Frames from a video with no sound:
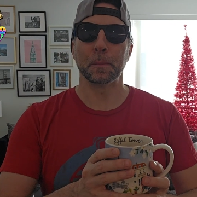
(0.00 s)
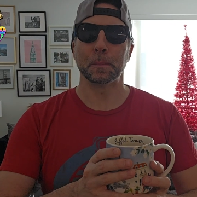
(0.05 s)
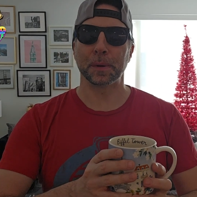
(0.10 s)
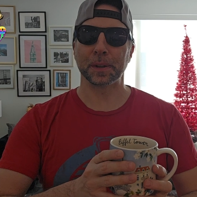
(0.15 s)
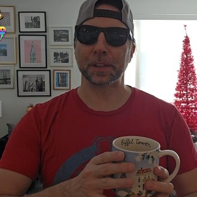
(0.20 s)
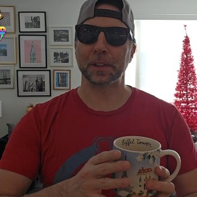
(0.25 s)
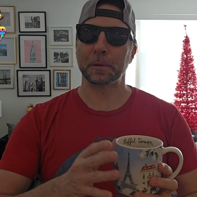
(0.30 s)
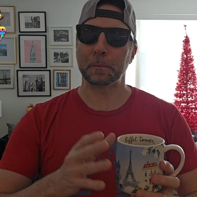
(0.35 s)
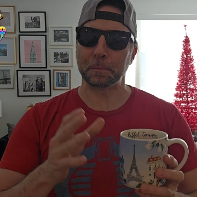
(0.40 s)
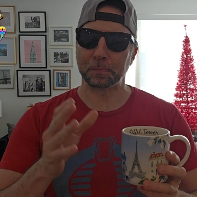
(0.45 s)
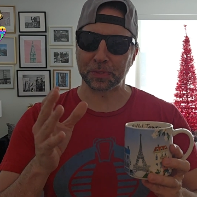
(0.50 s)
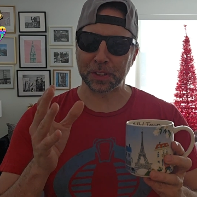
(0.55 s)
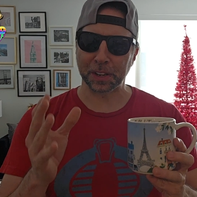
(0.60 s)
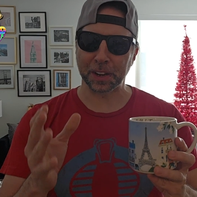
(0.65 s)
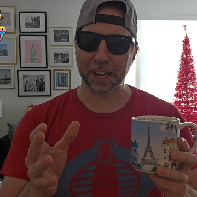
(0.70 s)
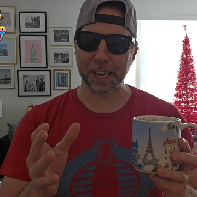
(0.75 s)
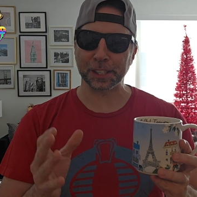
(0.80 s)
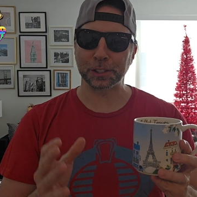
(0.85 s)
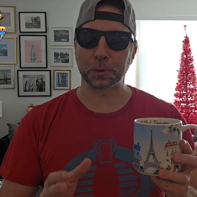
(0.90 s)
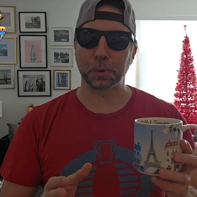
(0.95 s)
but the
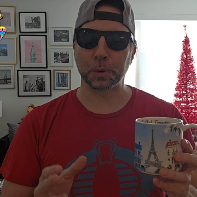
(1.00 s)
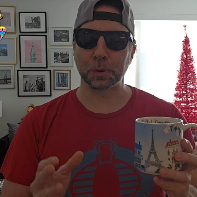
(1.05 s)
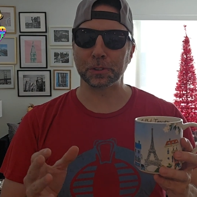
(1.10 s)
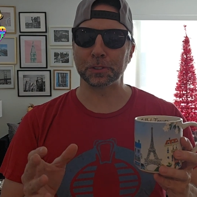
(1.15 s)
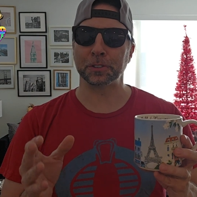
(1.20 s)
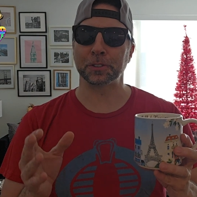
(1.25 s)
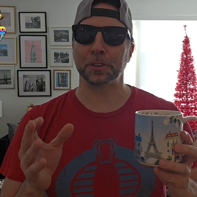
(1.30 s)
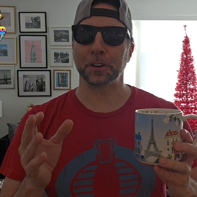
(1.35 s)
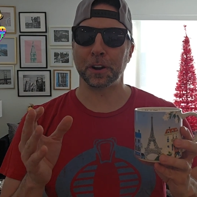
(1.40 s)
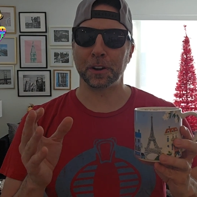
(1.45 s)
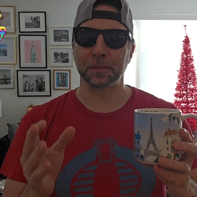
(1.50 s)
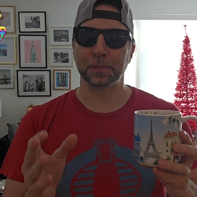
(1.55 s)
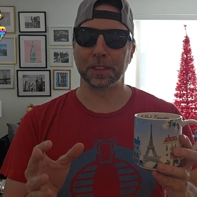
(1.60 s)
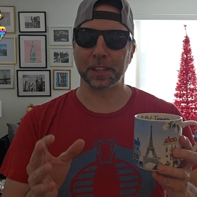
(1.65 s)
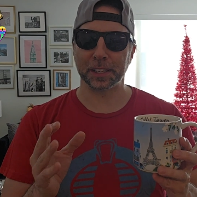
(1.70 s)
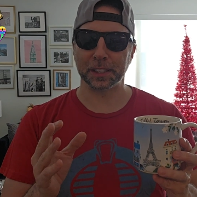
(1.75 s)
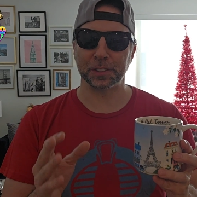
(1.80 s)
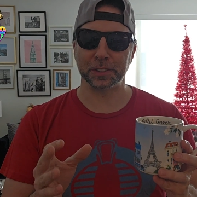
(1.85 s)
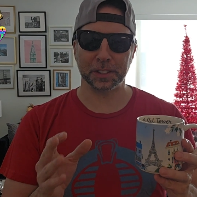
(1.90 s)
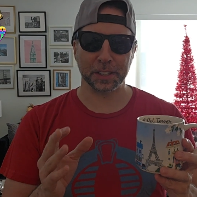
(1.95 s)
last quarter of
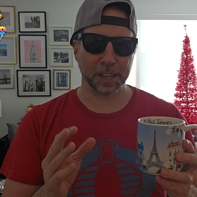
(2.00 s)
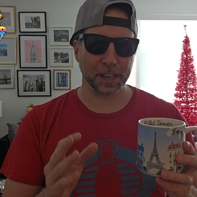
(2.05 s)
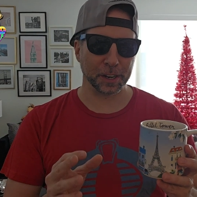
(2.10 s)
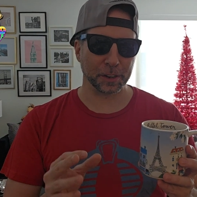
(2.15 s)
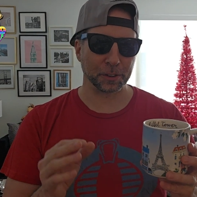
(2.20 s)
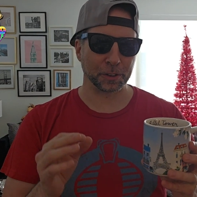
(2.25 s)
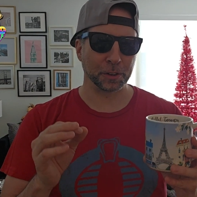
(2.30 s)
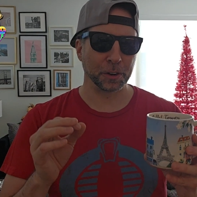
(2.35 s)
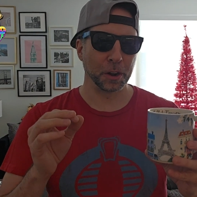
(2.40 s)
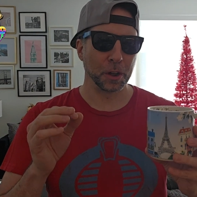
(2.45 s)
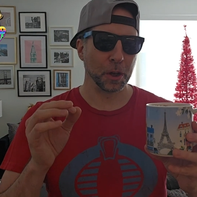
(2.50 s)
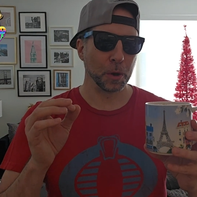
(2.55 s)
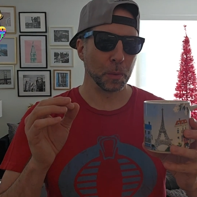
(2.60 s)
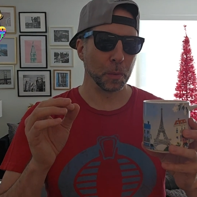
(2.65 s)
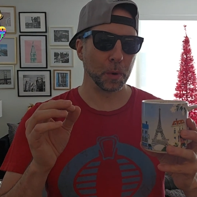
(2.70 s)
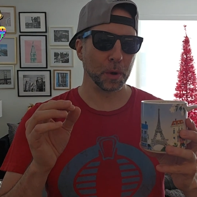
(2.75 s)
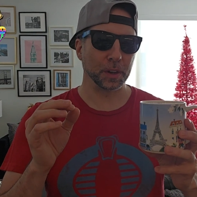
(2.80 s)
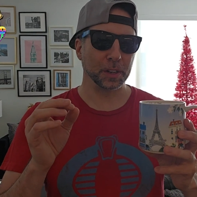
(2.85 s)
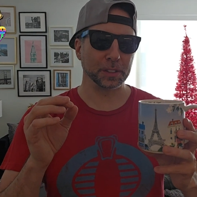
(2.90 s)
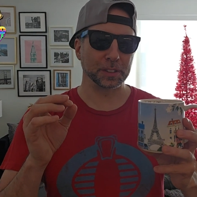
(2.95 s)
this year
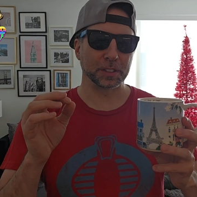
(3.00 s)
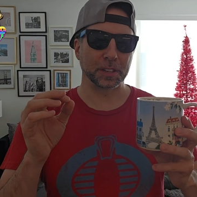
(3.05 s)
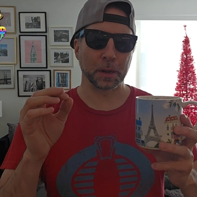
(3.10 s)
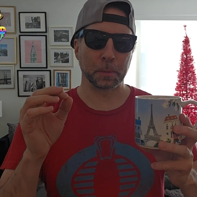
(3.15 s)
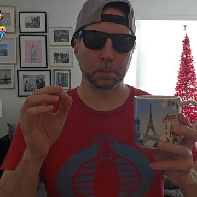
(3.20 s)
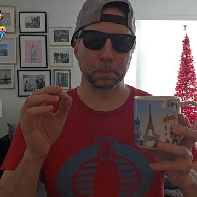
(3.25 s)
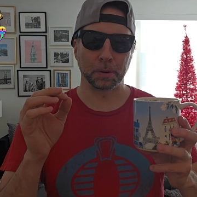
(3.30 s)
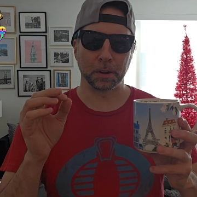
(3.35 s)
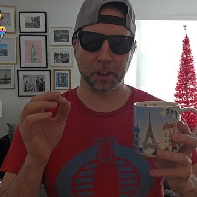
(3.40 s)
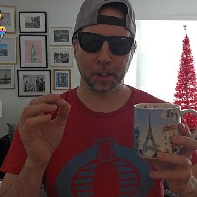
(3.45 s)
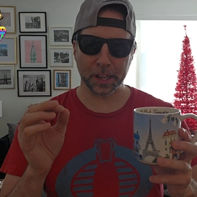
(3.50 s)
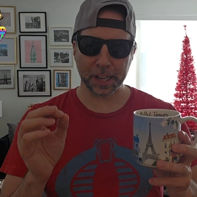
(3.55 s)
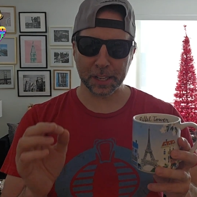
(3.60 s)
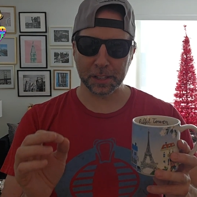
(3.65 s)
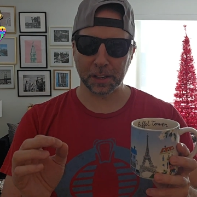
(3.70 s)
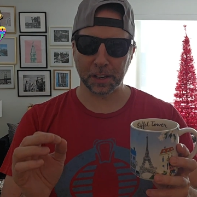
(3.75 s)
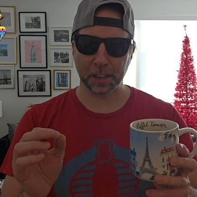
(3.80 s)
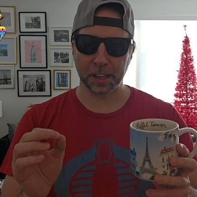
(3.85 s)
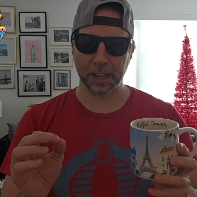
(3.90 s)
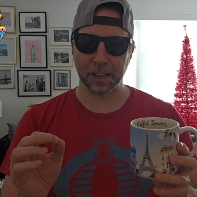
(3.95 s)
was
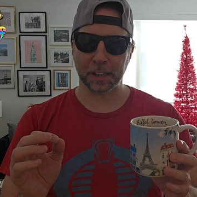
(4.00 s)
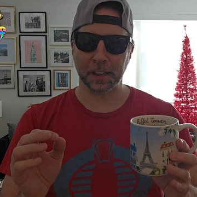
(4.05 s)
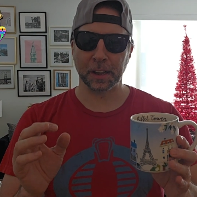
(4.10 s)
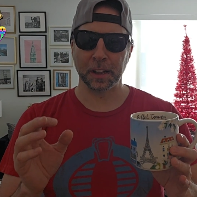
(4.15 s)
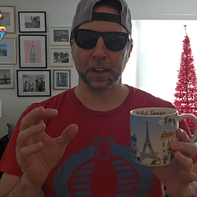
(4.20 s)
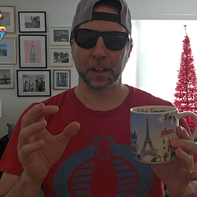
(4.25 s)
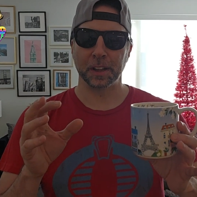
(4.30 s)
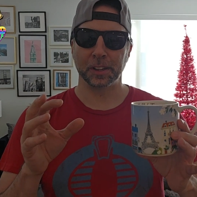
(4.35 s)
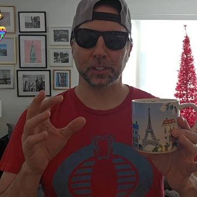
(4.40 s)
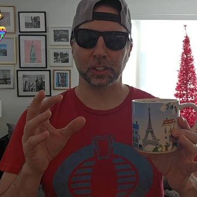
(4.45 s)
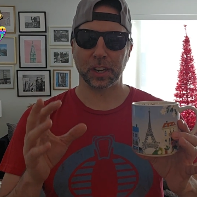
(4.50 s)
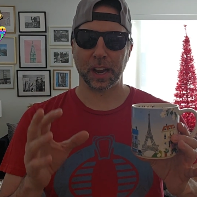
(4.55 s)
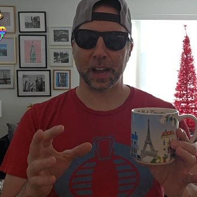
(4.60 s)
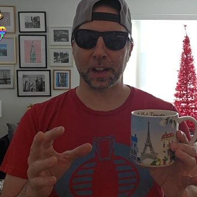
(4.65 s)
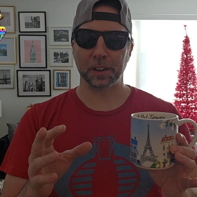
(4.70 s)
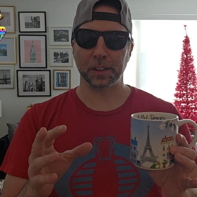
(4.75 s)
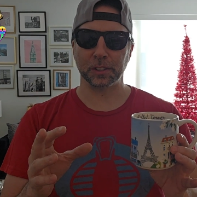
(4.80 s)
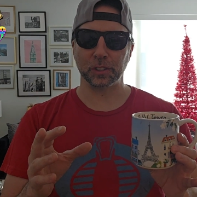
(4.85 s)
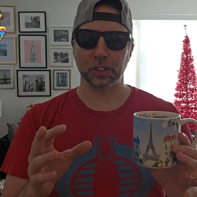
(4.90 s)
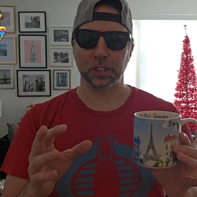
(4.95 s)
completely
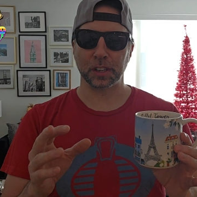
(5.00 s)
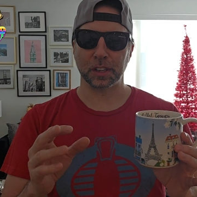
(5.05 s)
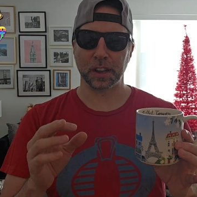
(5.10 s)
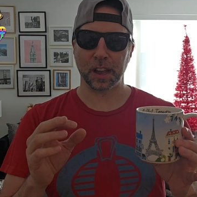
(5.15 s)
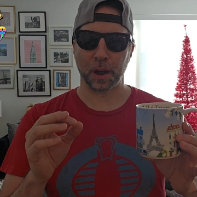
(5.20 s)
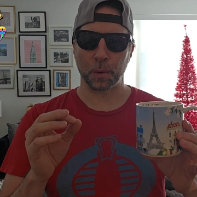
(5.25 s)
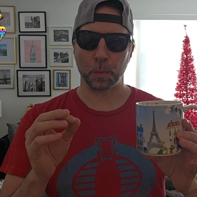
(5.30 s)
challenging. I